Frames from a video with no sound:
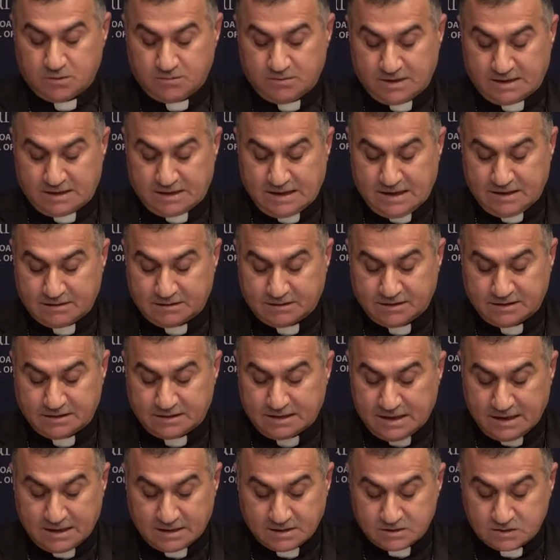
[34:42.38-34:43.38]

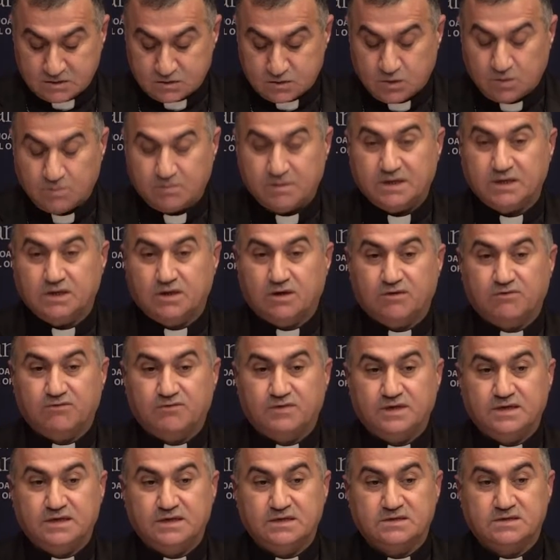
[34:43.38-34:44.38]
Caritas, so many of
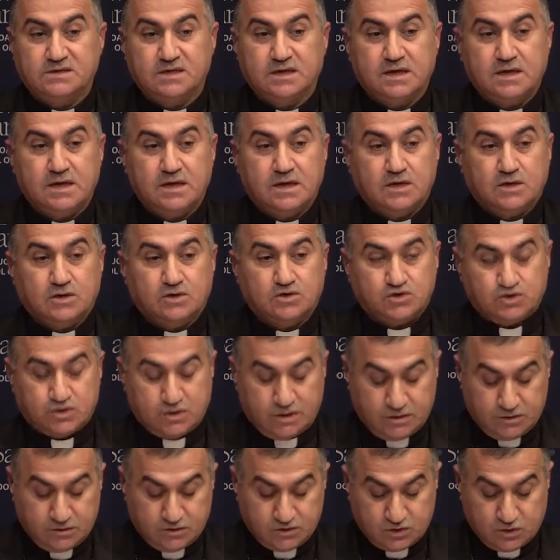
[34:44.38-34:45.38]
these
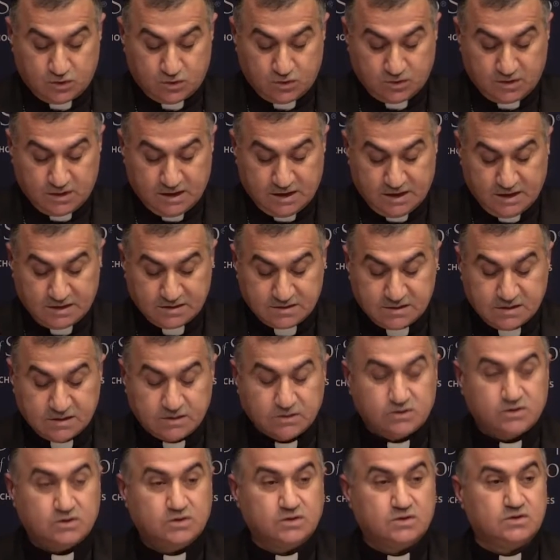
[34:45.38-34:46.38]
church
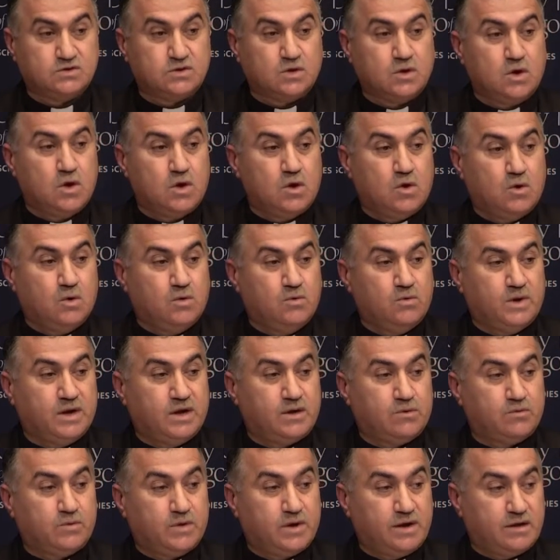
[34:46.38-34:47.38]
organizations who
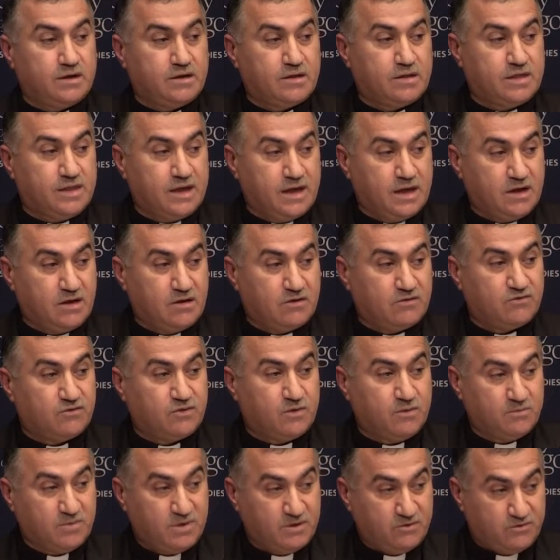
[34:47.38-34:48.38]
were there
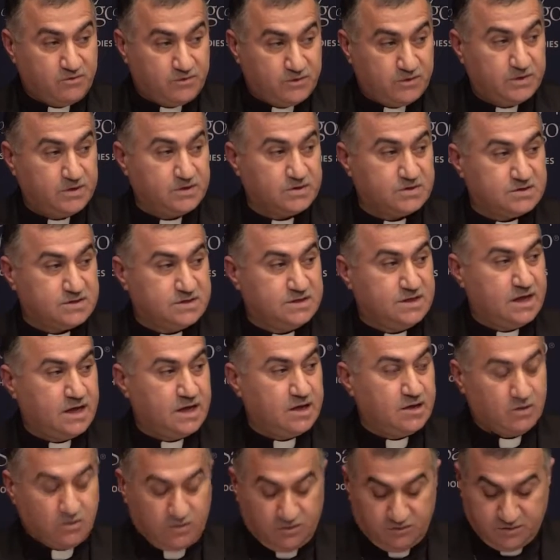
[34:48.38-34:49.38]
from the first
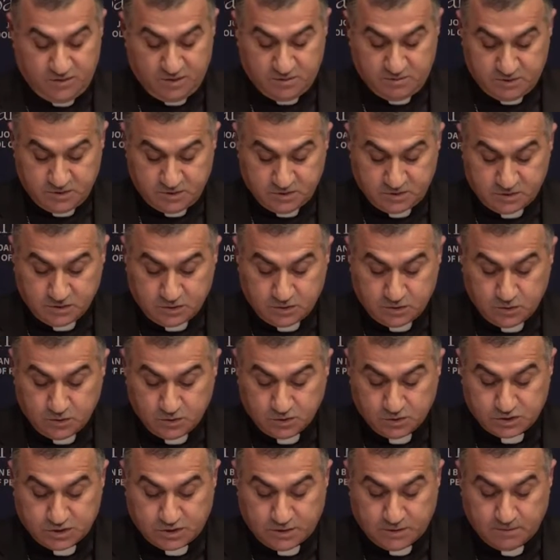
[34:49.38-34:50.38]
day of the
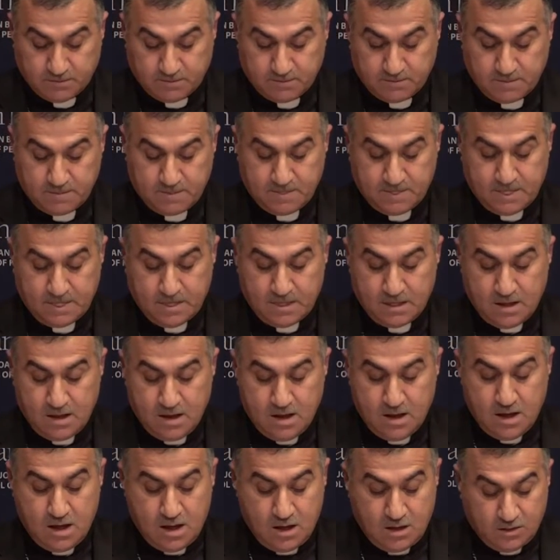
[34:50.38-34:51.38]
persecution.
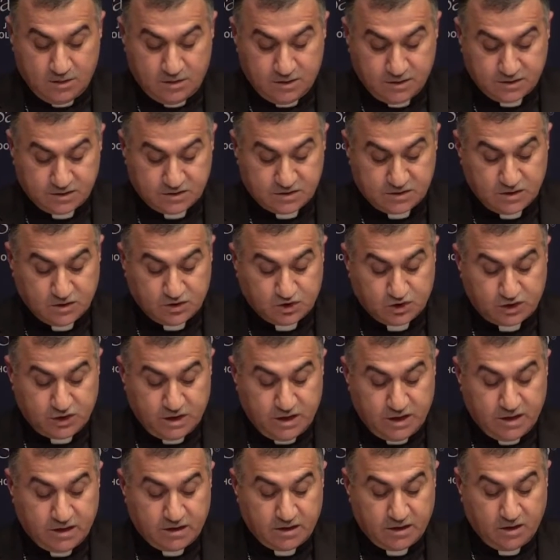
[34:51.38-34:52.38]
This
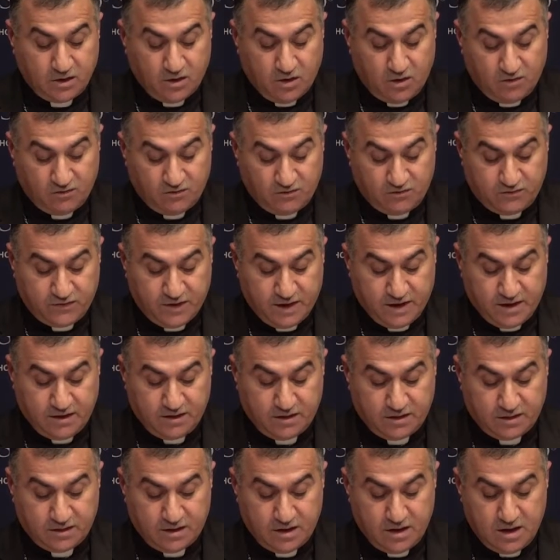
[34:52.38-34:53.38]
sharing of
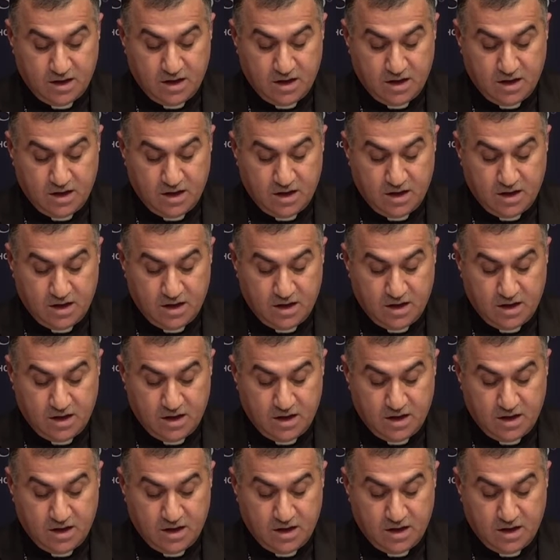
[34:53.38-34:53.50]
faith